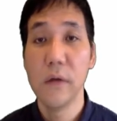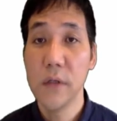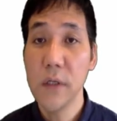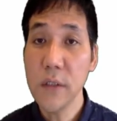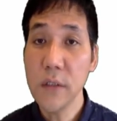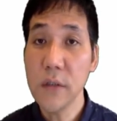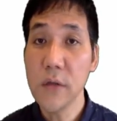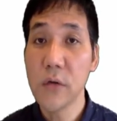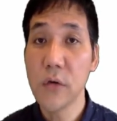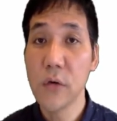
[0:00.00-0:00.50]

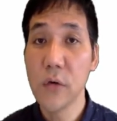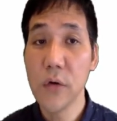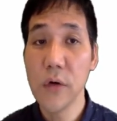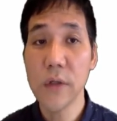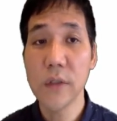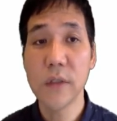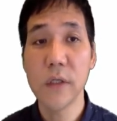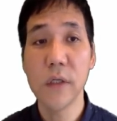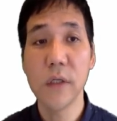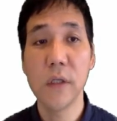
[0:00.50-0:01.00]
This
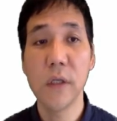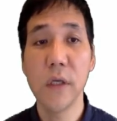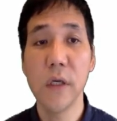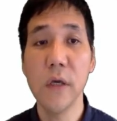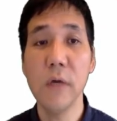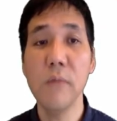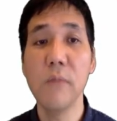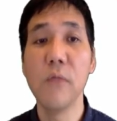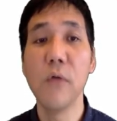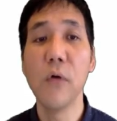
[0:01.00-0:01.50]

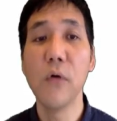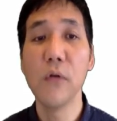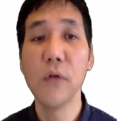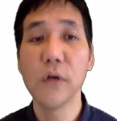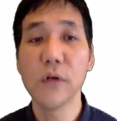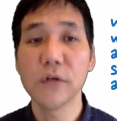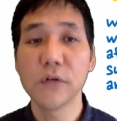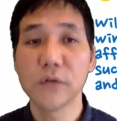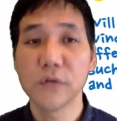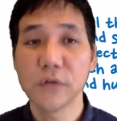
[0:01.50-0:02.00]
curiosity brought
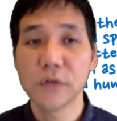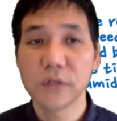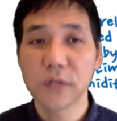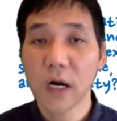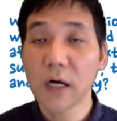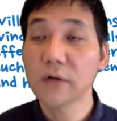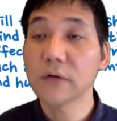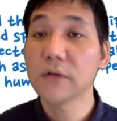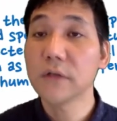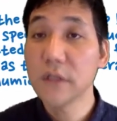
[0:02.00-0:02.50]
us to
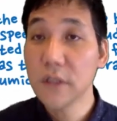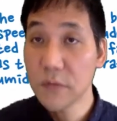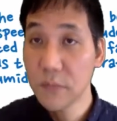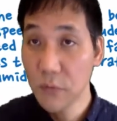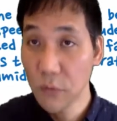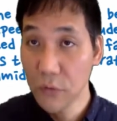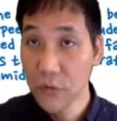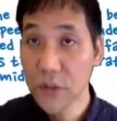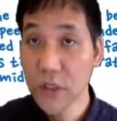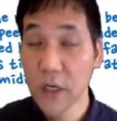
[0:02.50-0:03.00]
start this
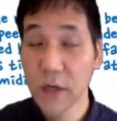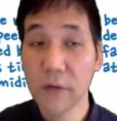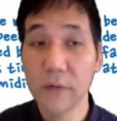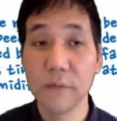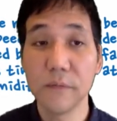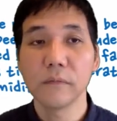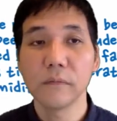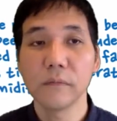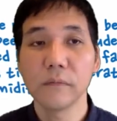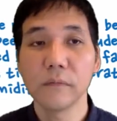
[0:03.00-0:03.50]
project.
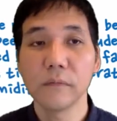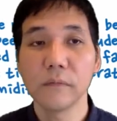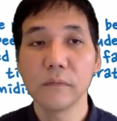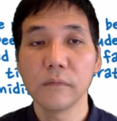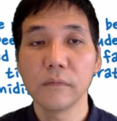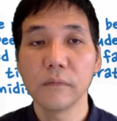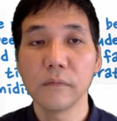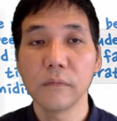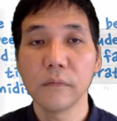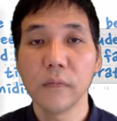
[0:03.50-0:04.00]

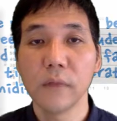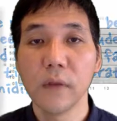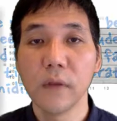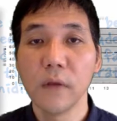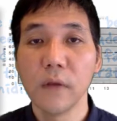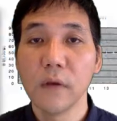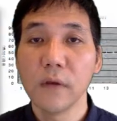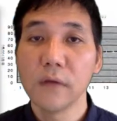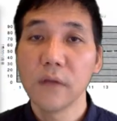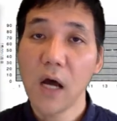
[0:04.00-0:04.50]

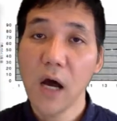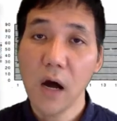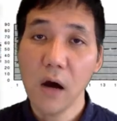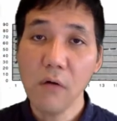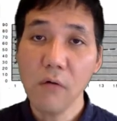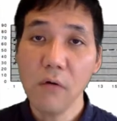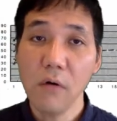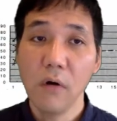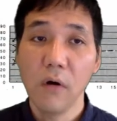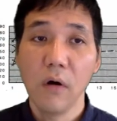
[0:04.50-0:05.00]

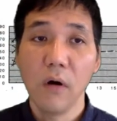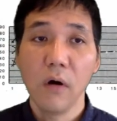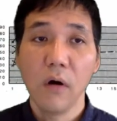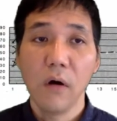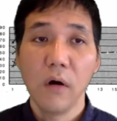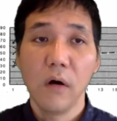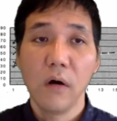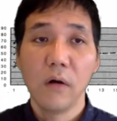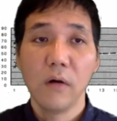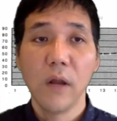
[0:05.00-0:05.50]
Now,
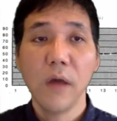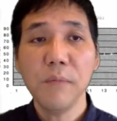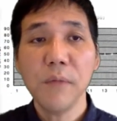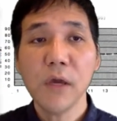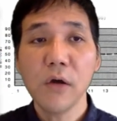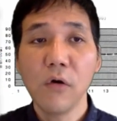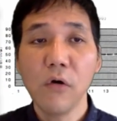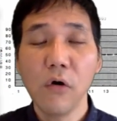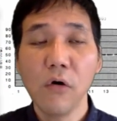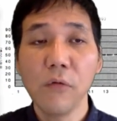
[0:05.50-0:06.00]
let
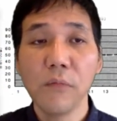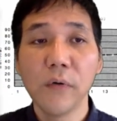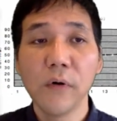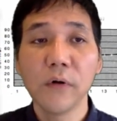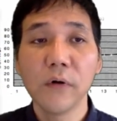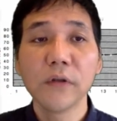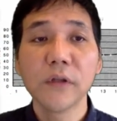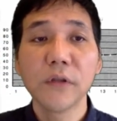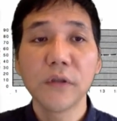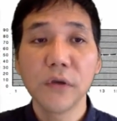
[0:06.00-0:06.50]
me go
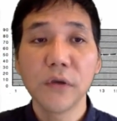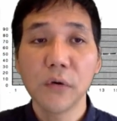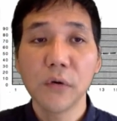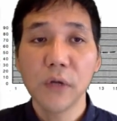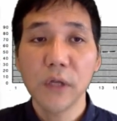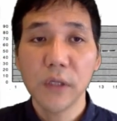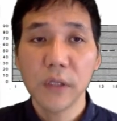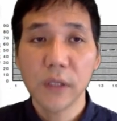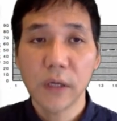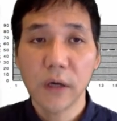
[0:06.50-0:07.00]
over the
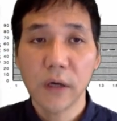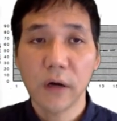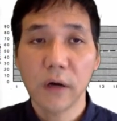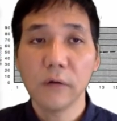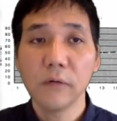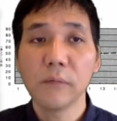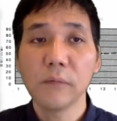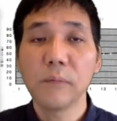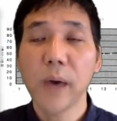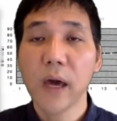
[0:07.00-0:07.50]

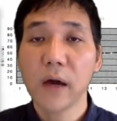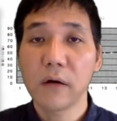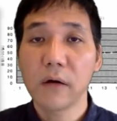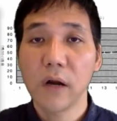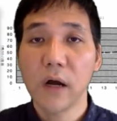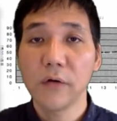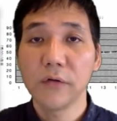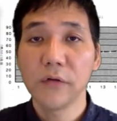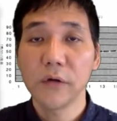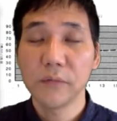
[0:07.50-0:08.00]
theoretical
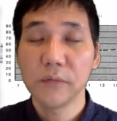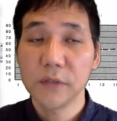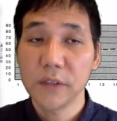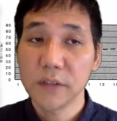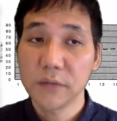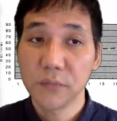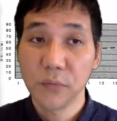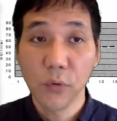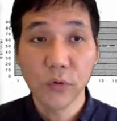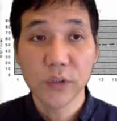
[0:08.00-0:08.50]
background of
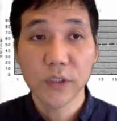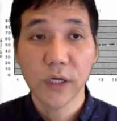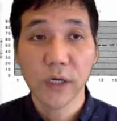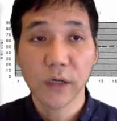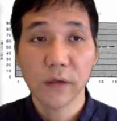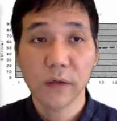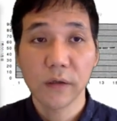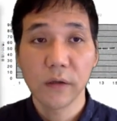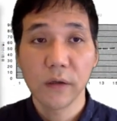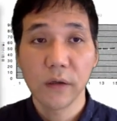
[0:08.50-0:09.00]
this project.